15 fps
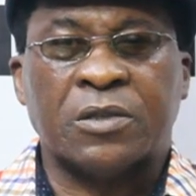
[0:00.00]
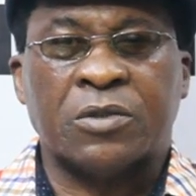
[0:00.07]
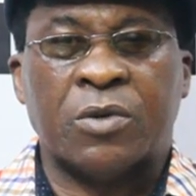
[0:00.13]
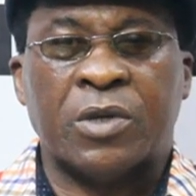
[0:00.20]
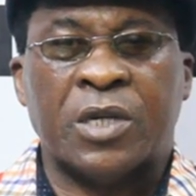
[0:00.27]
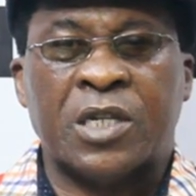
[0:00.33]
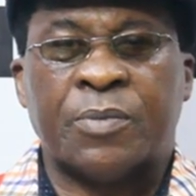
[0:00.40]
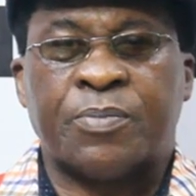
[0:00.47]

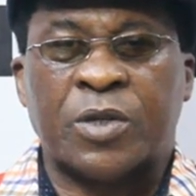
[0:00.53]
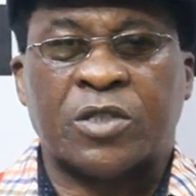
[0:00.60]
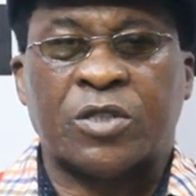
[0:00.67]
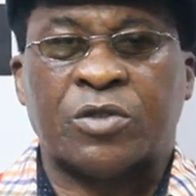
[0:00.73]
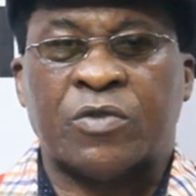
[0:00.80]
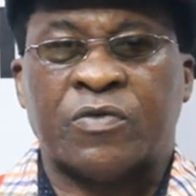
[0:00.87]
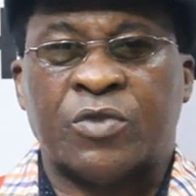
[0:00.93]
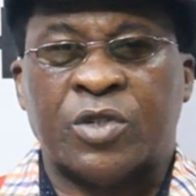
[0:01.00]
So in the
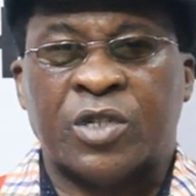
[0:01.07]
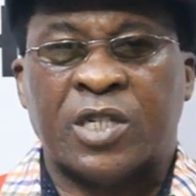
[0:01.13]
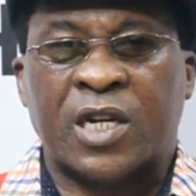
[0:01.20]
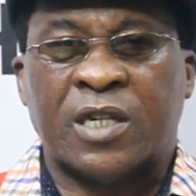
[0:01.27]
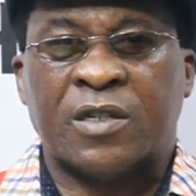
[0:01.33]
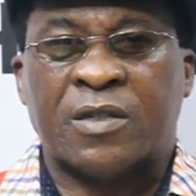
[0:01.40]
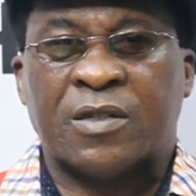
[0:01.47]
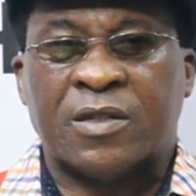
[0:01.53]
process of doing
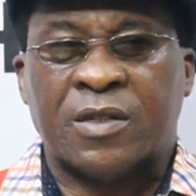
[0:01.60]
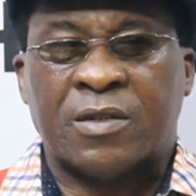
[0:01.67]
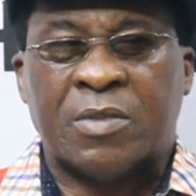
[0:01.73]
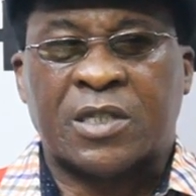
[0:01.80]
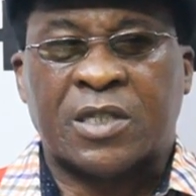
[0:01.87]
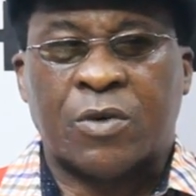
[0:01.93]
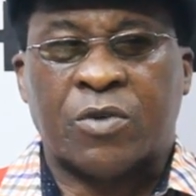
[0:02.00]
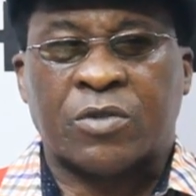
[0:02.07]
that, the
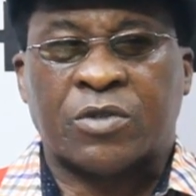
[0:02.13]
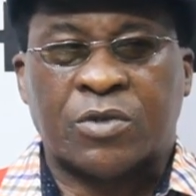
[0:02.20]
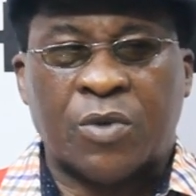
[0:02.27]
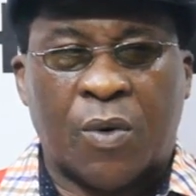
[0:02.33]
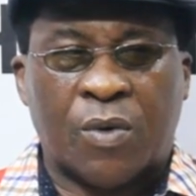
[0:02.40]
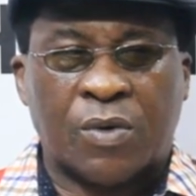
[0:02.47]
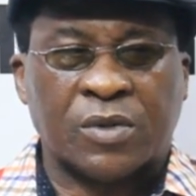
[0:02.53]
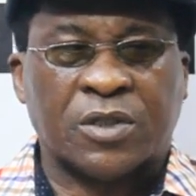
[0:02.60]
matter was
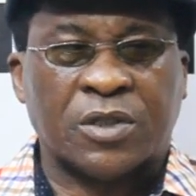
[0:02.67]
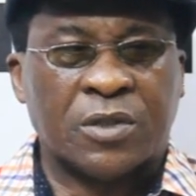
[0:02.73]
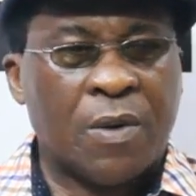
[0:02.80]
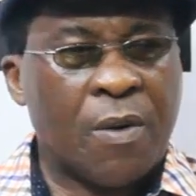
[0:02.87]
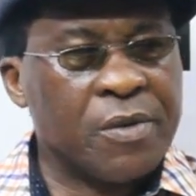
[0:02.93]
stalled.